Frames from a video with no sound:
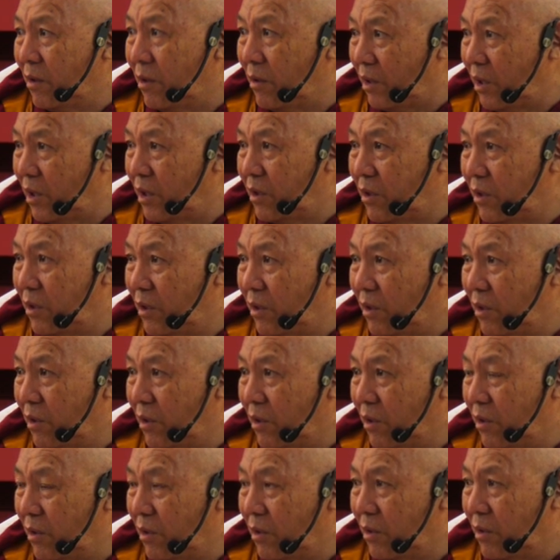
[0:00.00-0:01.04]
Right?
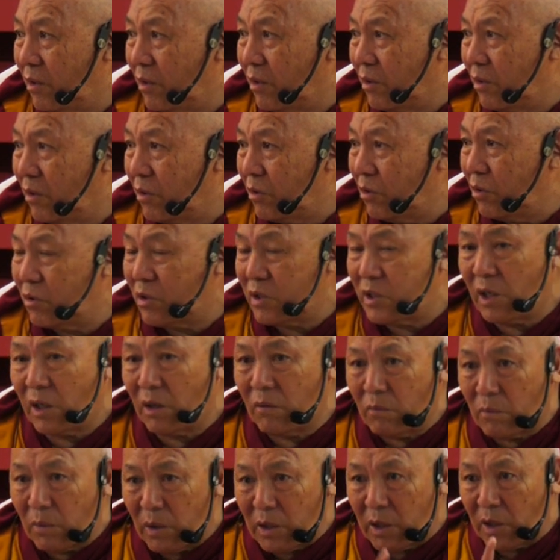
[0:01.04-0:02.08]
So
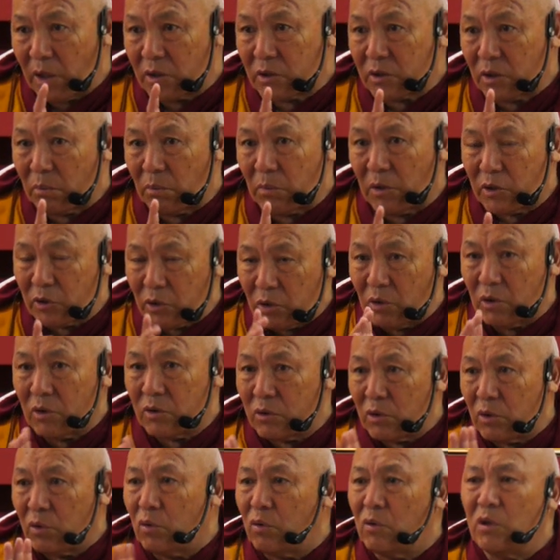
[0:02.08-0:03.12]
take one example.
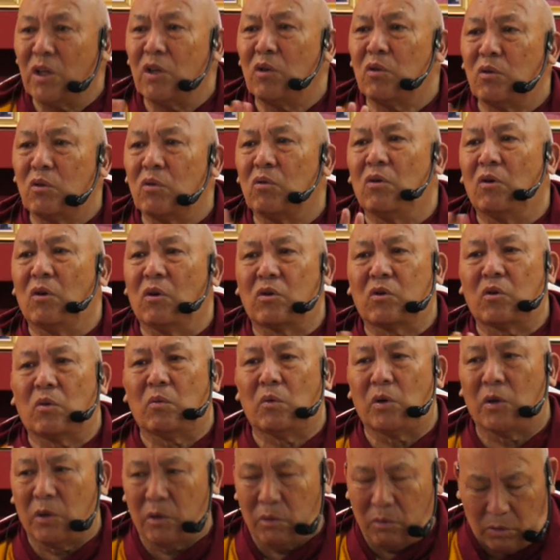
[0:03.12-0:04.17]
So you need to do a lot of
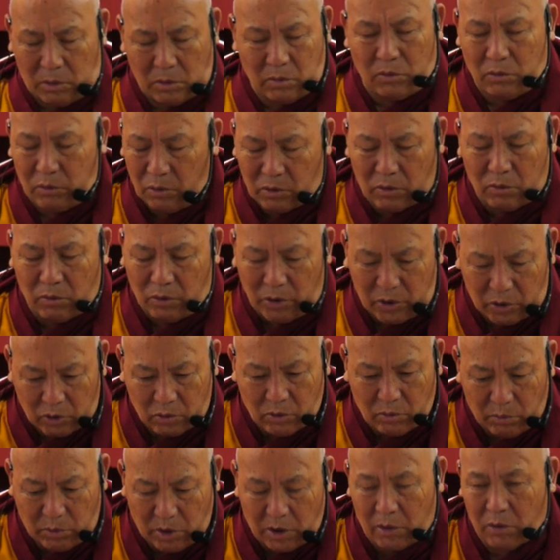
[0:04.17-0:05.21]
work. Not only
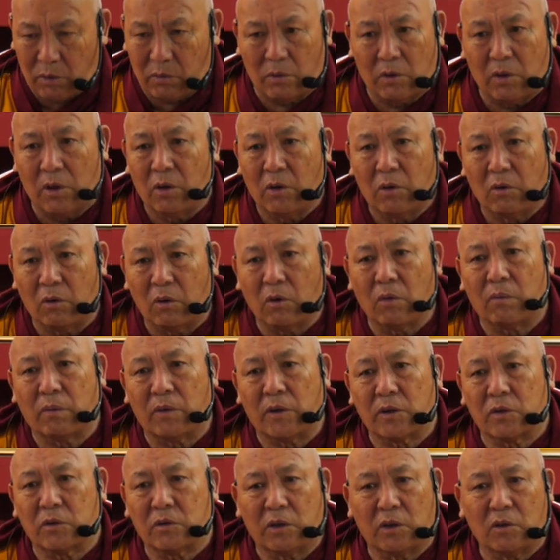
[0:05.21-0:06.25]
you, me, all of
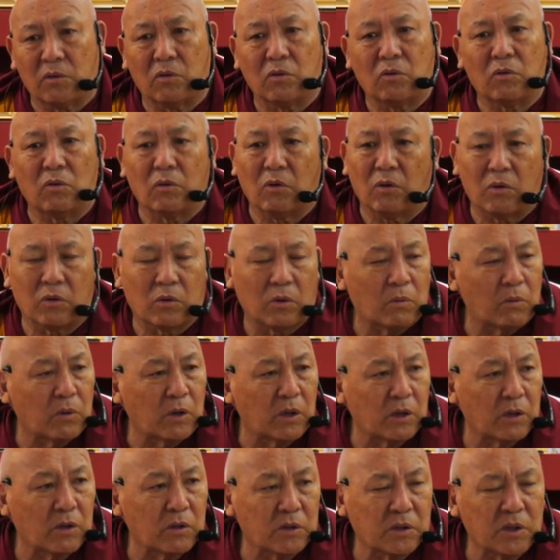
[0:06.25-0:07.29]
us need to do a lot of
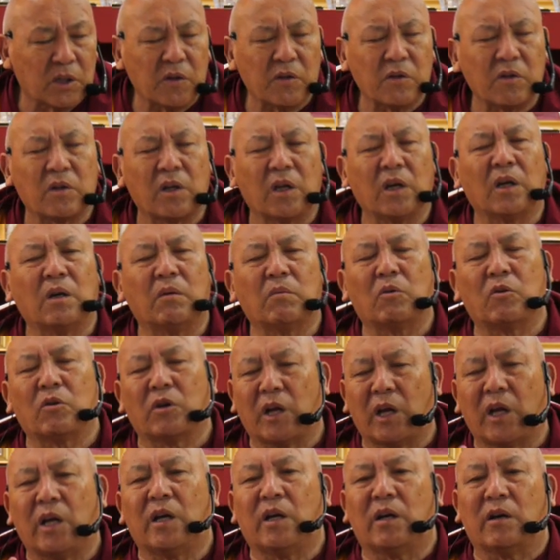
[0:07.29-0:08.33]
work. Just think about
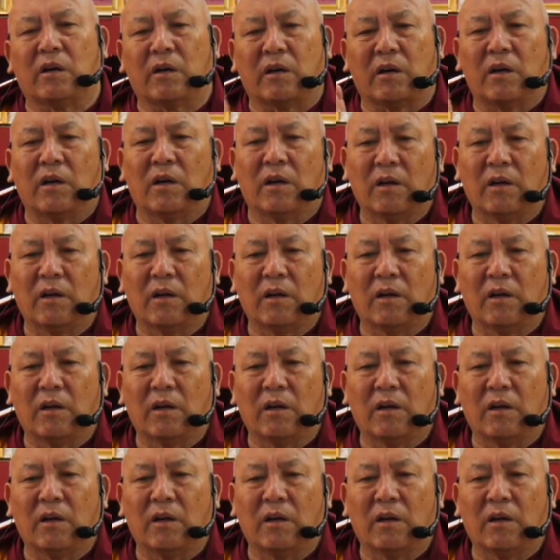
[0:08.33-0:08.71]
anger.